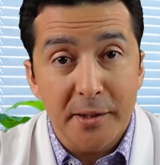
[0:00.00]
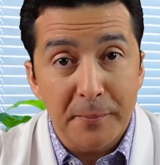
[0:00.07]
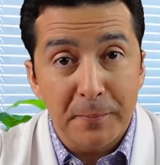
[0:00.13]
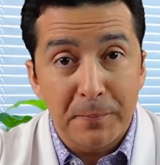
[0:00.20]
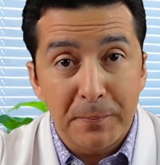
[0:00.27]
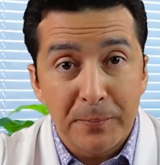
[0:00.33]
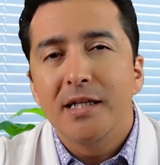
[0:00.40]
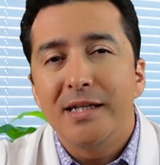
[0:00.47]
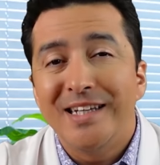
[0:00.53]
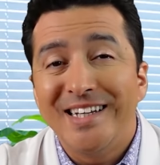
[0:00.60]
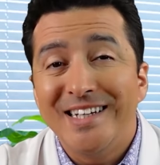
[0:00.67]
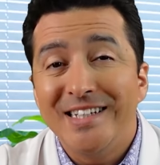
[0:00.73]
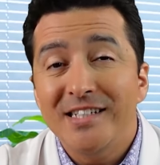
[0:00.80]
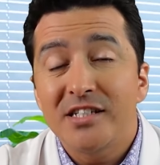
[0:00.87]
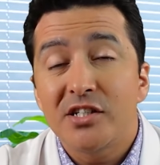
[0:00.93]
them.
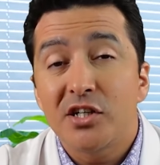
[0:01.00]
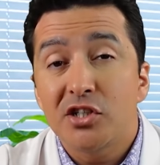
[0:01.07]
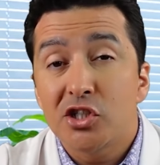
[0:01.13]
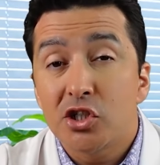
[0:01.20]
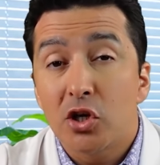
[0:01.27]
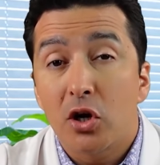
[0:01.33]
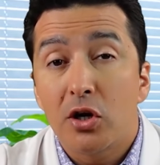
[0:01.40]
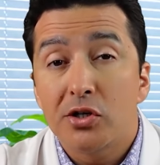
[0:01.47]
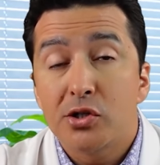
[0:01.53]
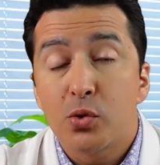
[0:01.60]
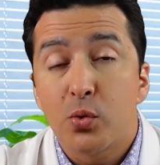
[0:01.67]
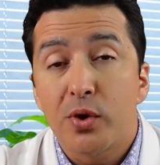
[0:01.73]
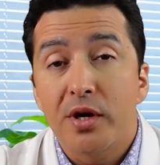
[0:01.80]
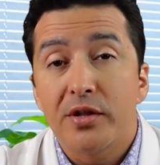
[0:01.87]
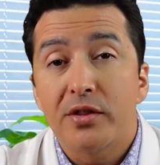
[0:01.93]
This starts
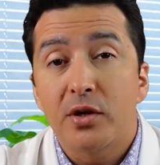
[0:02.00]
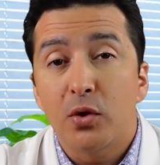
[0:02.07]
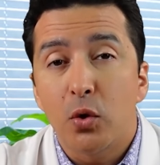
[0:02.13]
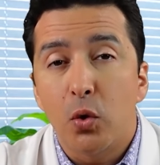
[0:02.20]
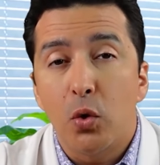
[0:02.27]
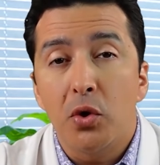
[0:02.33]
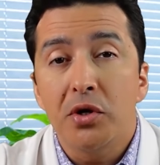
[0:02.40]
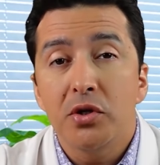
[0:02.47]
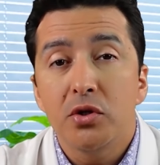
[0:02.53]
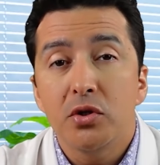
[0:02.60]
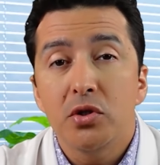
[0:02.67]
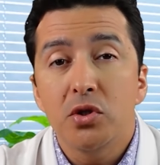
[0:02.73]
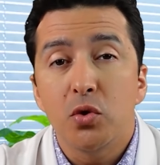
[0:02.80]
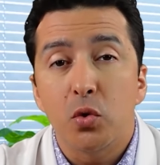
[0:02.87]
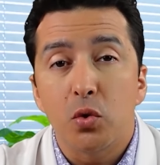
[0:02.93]
with going to
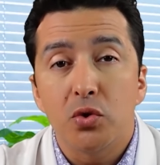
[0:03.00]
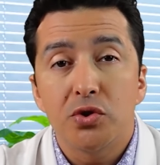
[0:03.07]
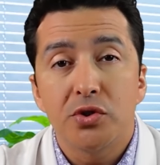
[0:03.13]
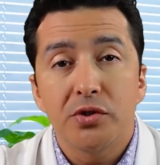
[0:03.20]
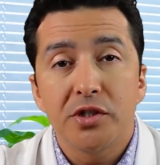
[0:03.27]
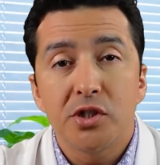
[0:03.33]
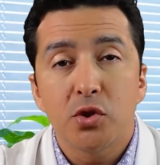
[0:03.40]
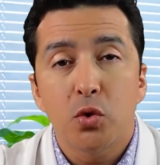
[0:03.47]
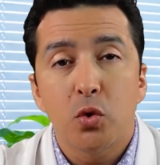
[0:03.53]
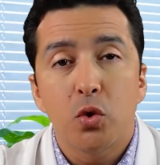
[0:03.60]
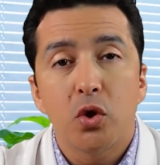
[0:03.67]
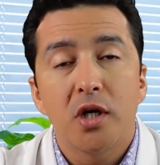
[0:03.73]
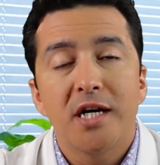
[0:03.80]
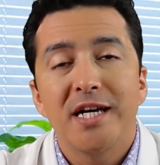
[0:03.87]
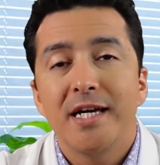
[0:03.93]
the grocery
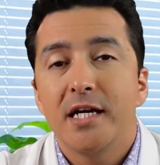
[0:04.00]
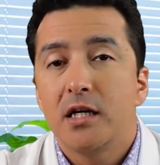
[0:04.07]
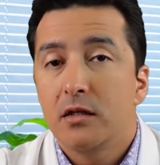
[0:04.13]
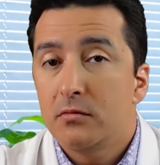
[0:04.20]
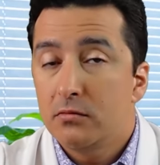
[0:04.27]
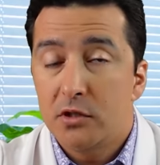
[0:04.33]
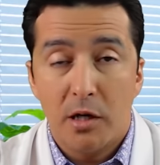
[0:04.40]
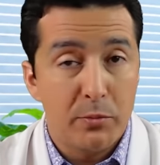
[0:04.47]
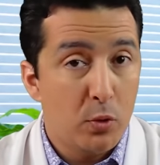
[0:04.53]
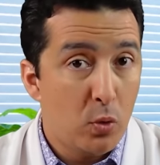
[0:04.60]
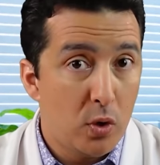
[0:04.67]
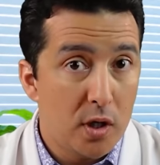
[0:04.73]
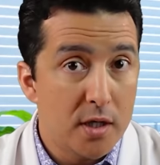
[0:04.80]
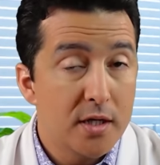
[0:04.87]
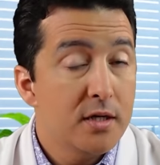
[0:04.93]
store, number
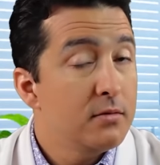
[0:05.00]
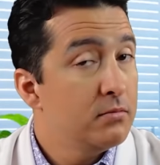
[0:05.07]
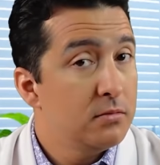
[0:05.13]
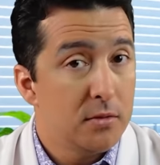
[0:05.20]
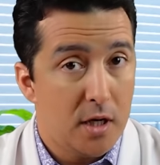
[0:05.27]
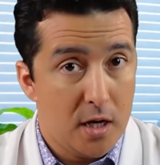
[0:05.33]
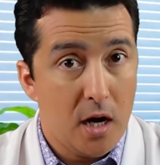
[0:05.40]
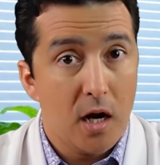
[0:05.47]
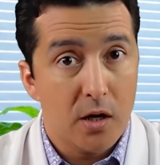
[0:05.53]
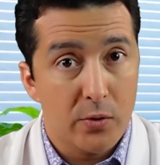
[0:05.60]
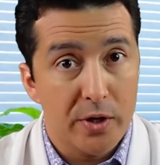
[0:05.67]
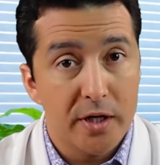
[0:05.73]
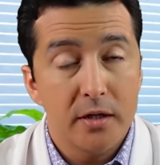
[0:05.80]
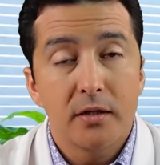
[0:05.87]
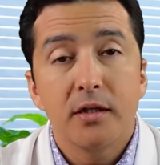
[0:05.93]
one, not
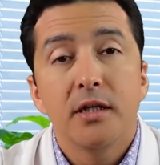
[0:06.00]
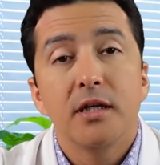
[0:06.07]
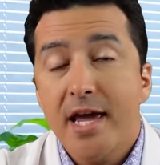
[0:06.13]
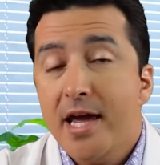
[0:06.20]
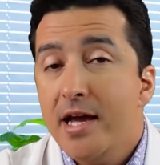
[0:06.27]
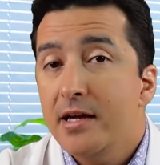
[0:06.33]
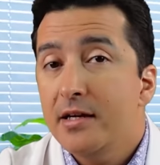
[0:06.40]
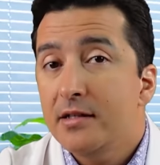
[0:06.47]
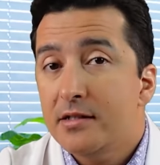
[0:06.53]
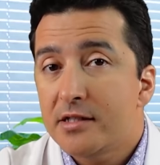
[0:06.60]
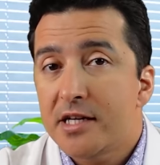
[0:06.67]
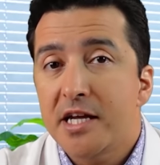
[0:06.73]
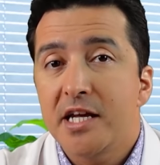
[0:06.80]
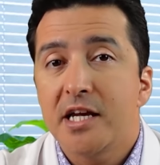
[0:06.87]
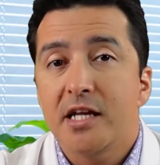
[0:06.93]
hungry, and
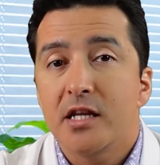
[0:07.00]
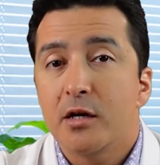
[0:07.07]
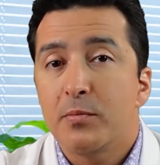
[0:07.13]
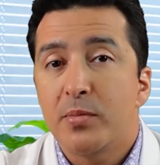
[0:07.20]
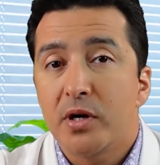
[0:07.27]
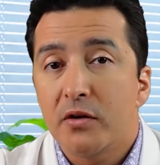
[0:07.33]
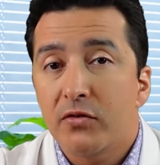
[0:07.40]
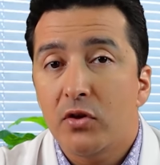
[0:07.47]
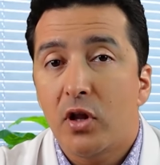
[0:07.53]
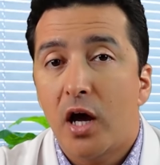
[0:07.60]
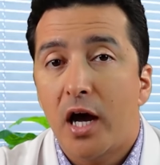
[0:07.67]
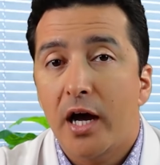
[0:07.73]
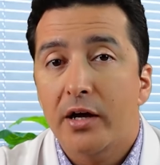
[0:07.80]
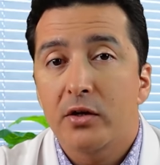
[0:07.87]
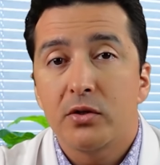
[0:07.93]
staying in the peripheral
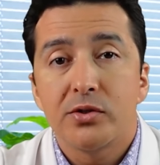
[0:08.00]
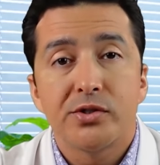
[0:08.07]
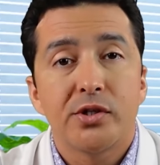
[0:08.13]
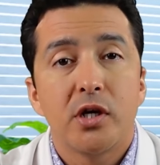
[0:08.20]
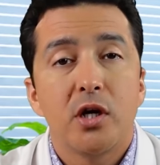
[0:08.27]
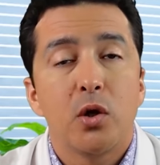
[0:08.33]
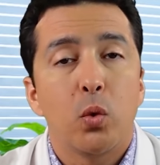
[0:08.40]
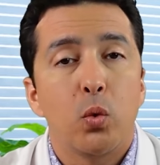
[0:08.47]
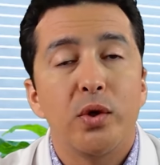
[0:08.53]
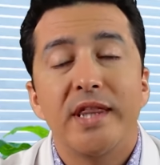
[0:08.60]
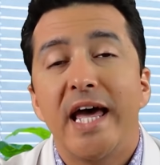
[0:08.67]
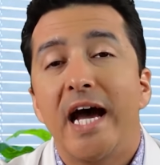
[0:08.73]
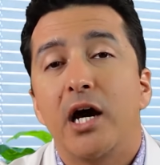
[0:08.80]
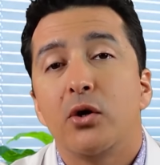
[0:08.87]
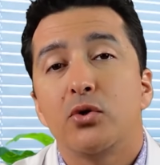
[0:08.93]
aisles
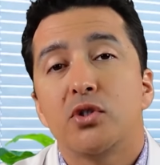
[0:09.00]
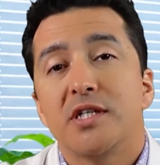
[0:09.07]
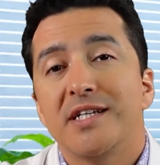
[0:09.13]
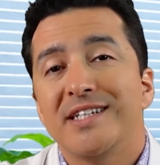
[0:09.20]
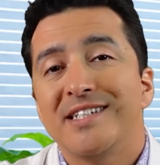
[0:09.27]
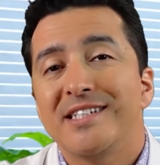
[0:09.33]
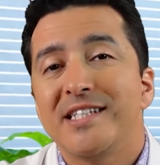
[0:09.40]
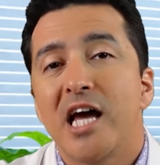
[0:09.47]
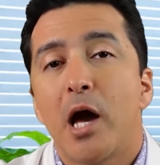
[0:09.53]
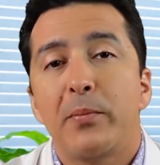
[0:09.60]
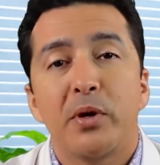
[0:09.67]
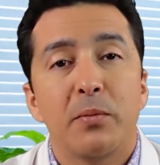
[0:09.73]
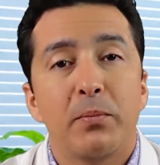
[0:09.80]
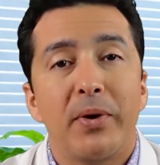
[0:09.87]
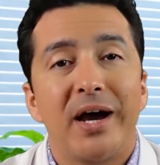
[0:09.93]
without
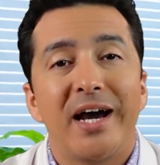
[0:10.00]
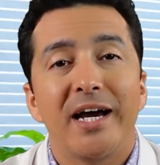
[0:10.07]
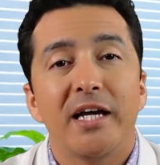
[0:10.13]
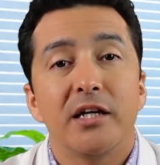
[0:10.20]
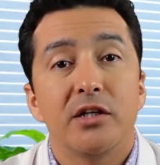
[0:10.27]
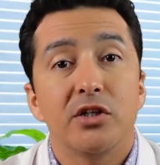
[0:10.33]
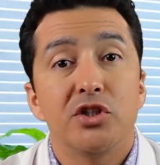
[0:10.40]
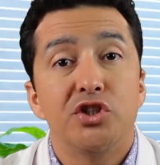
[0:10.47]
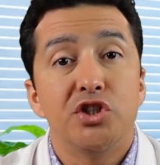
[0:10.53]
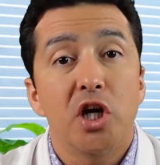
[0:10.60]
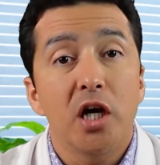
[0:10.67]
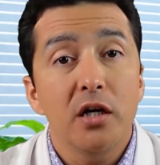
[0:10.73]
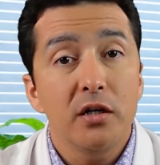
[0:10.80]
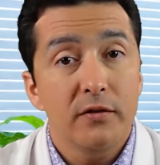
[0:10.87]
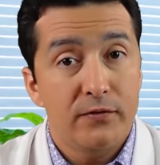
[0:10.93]
stopping by the
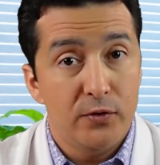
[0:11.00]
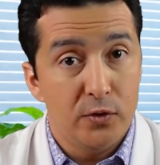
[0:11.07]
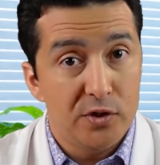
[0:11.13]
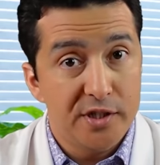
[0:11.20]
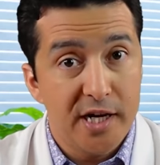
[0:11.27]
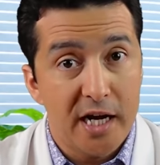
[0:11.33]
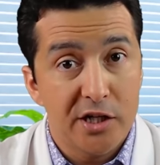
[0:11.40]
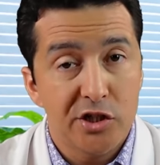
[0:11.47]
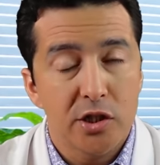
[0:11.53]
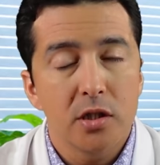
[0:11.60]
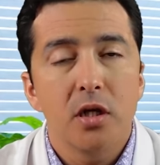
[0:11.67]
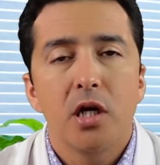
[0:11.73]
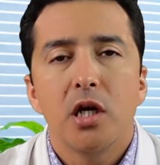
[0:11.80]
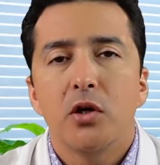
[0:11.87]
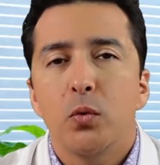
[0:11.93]
junk food
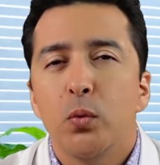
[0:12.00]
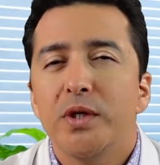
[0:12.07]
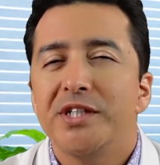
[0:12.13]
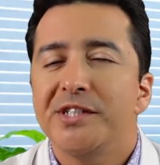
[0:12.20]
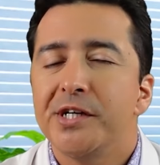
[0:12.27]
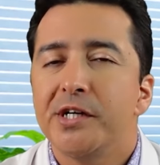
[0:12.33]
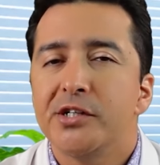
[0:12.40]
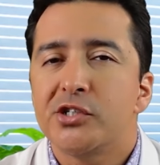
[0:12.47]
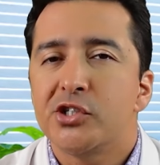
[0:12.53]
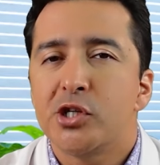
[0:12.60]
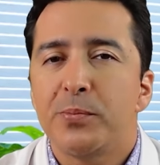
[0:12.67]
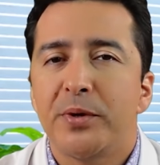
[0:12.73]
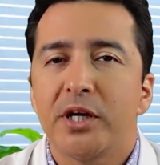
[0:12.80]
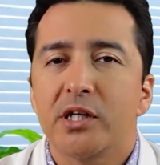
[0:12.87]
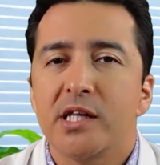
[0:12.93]
section, which is
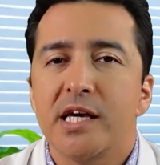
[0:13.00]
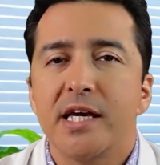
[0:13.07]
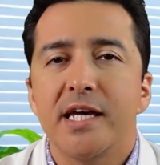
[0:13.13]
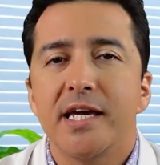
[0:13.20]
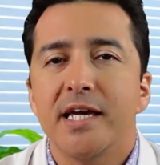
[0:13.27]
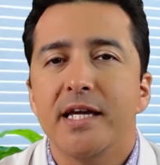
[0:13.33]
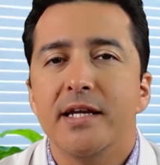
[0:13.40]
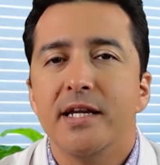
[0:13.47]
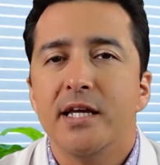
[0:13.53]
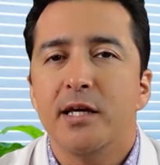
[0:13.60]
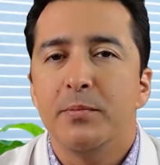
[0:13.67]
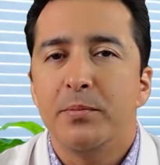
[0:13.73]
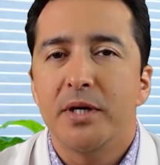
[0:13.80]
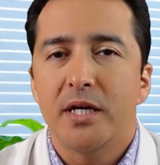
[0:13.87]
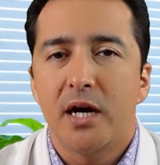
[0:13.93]
typically in
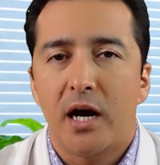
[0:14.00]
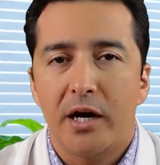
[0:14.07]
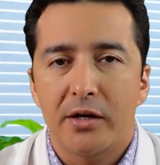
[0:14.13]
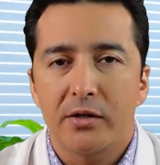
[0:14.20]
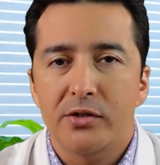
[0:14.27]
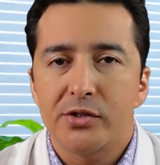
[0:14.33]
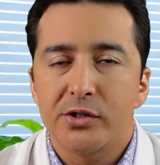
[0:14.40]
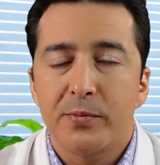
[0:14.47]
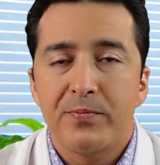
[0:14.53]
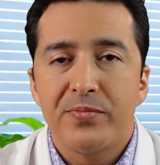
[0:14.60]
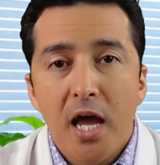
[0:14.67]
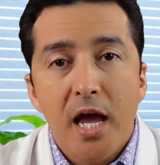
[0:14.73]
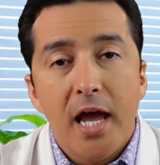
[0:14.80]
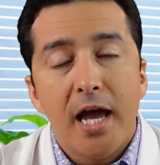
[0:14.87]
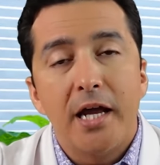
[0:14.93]
the mid aisles,
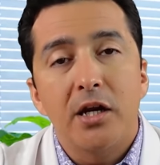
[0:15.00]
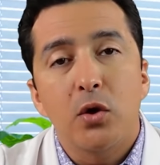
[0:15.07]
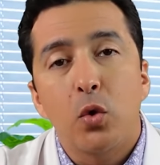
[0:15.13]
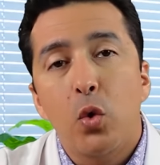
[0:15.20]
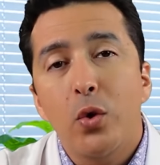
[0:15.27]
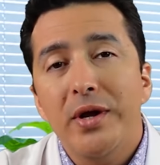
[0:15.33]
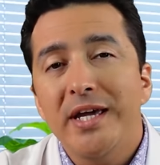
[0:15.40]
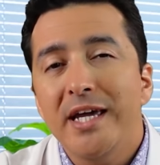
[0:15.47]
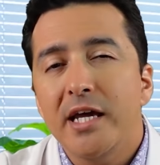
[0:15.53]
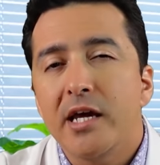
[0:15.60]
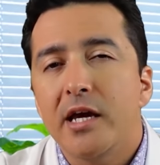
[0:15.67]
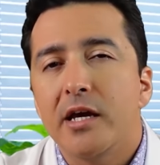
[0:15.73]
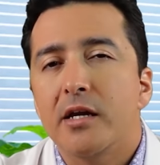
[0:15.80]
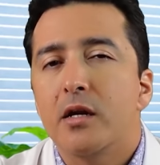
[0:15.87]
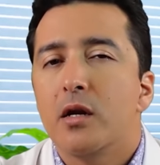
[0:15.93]
and going
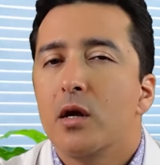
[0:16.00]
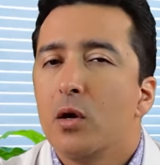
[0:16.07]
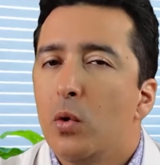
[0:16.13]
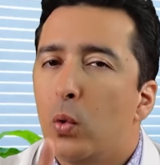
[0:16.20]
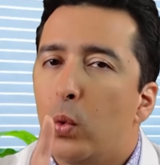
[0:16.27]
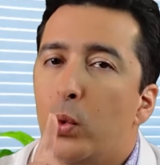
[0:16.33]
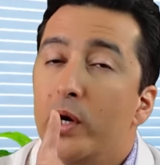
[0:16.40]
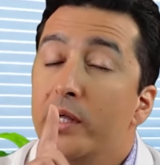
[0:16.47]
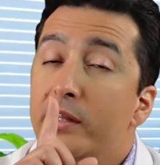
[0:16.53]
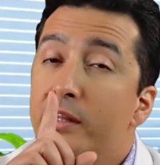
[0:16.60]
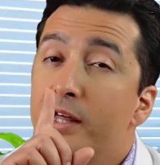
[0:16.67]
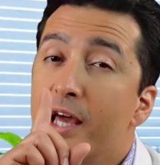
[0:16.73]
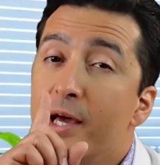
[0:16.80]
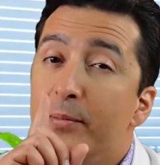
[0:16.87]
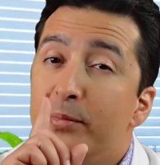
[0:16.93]
in
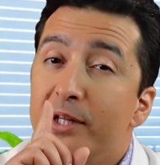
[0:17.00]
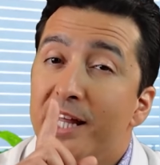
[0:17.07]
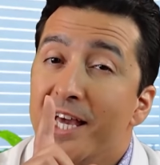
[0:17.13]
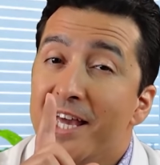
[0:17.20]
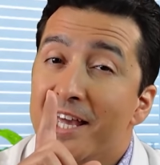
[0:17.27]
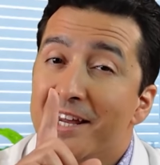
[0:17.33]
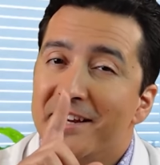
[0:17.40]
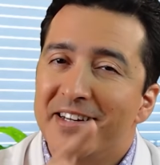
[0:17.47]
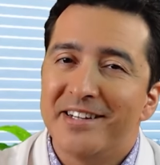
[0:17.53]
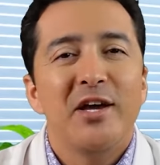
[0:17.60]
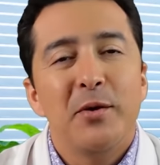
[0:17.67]
with a plan.